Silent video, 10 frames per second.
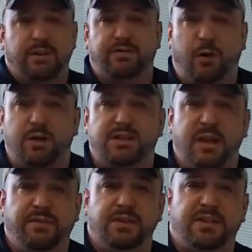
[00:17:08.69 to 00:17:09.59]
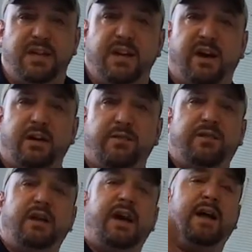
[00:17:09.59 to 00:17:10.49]
is $417 on the
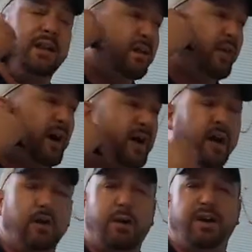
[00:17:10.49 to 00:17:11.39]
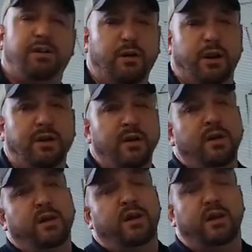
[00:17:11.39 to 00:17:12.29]
VA, Levi. How do I do it?
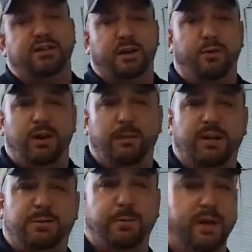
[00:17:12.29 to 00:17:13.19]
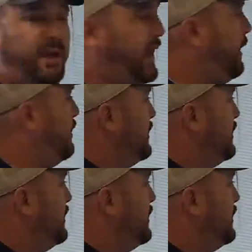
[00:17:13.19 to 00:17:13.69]
And I'll say, well, let me explain how.